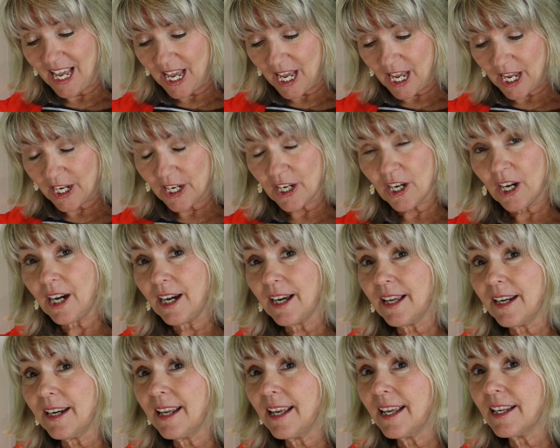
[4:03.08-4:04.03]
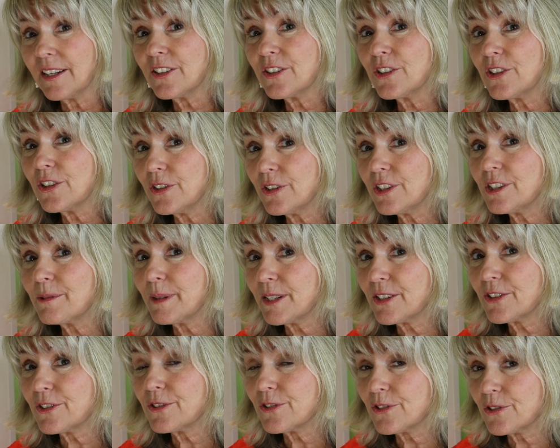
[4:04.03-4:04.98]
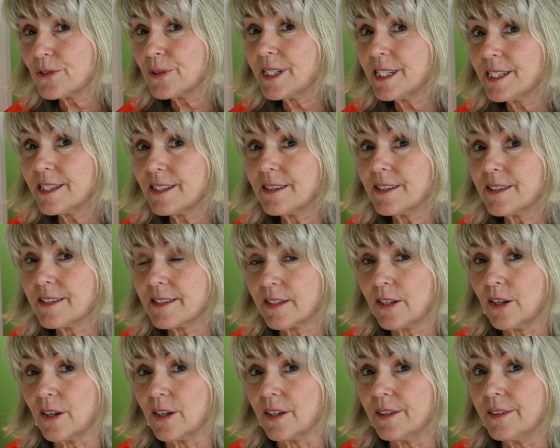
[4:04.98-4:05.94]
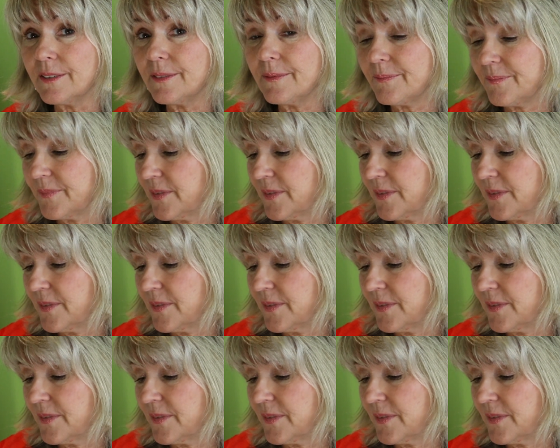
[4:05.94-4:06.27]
And God had 2 special trees in this garden.